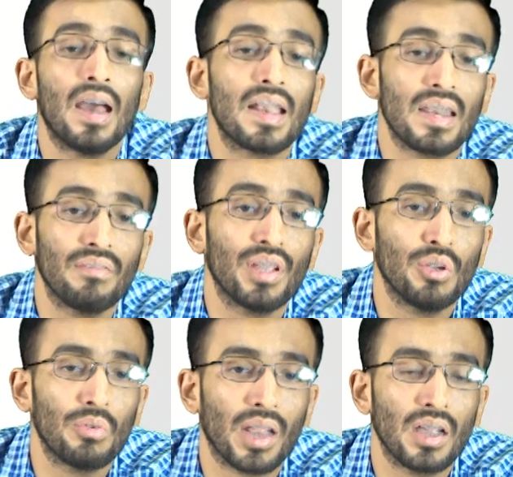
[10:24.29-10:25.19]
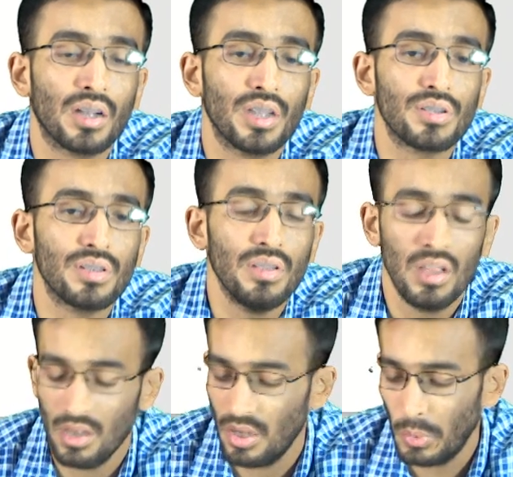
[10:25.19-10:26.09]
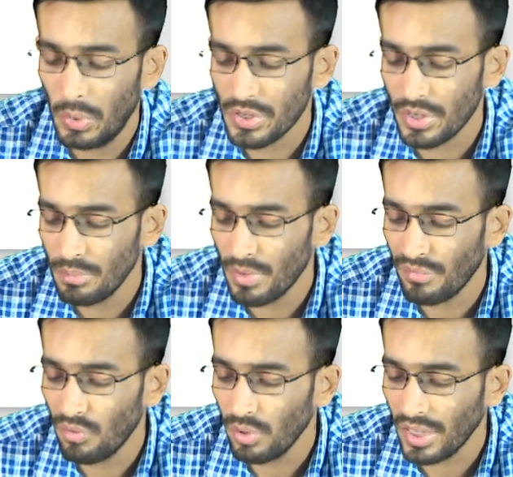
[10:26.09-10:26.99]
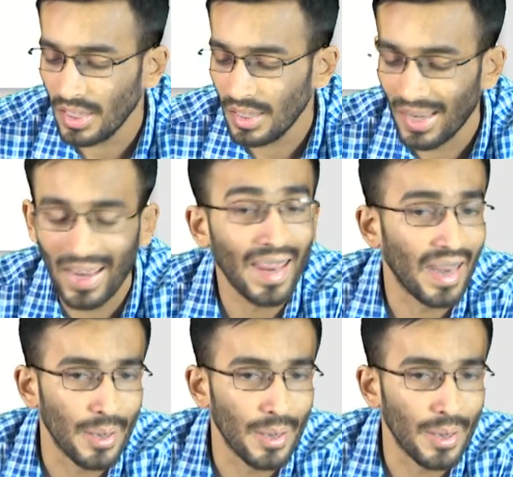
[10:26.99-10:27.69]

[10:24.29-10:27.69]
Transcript: revenue recognition. Question number 14A.